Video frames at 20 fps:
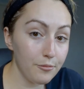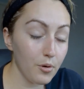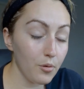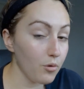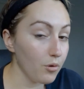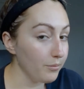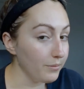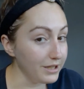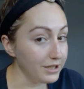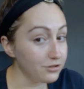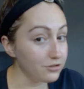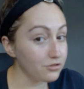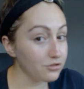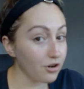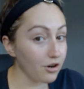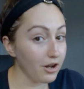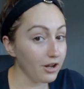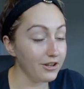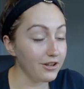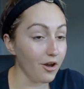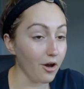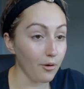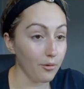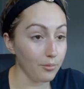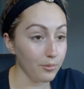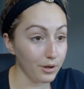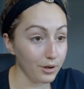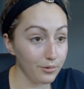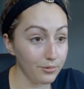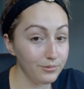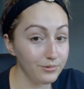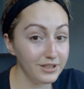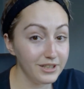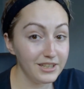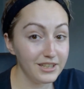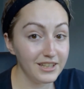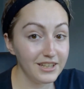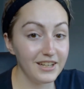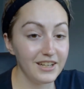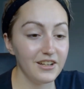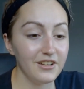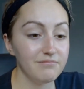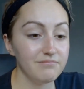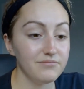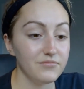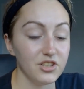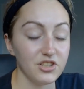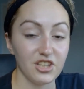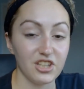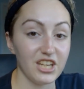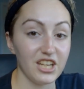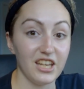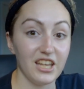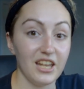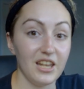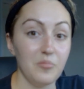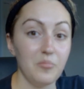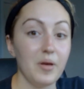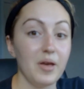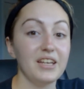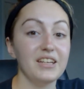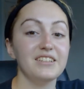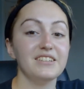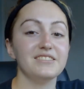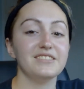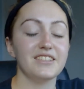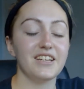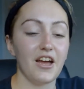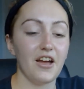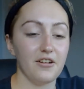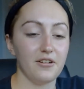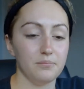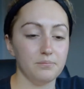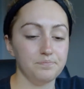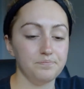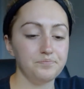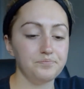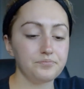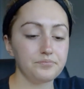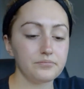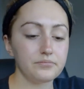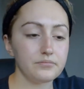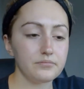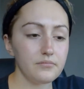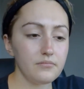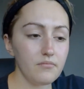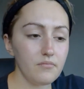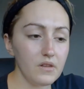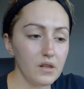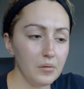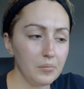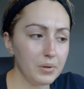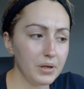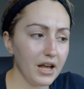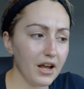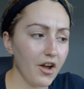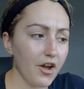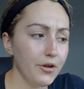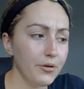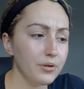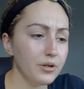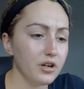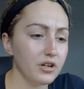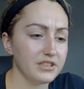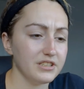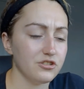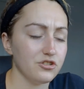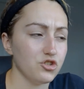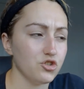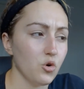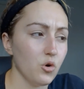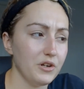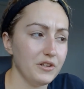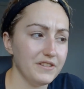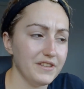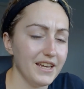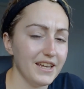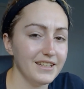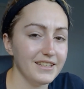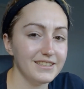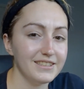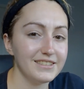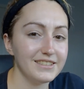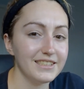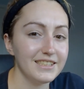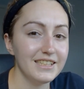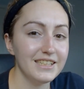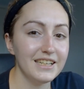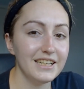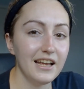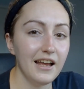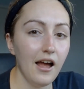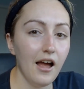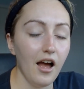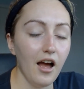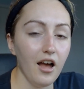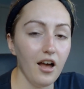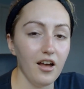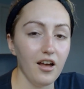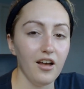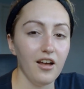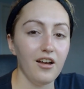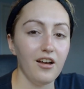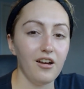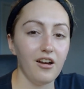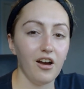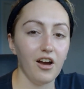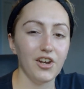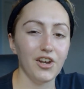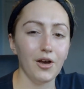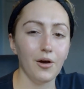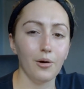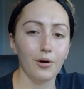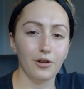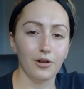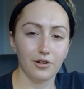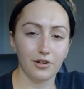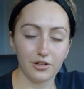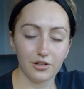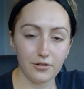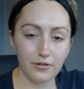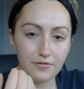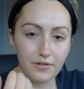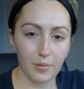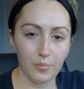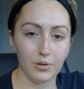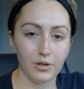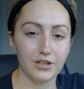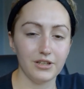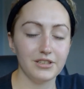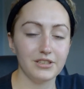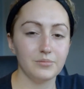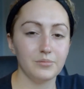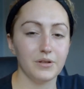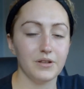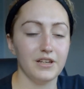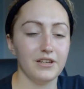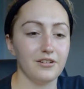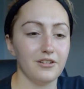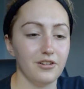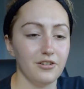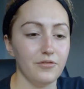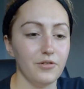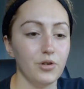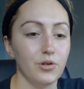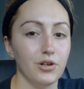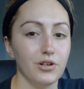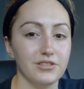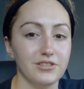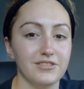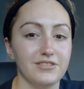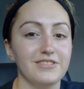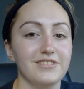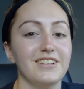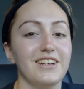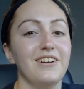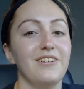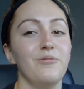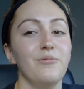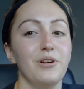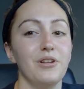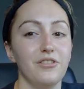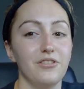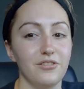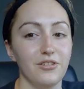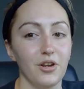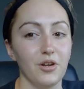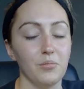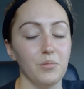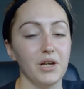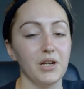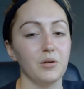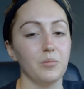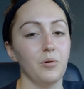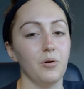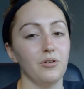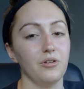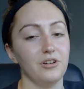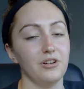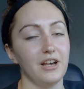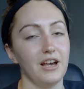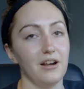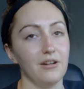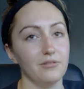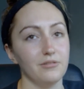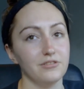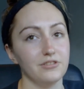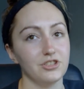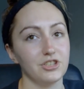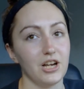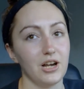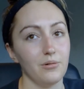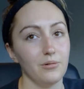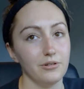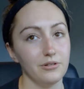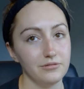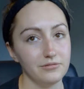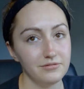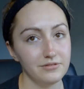but want me to try, I will, as like a guinea pig. But yeah, I hope you guys enjoyed this. I know I don't look fabulous, but then kind of who doesn't with no makeup on, an hour in the shower.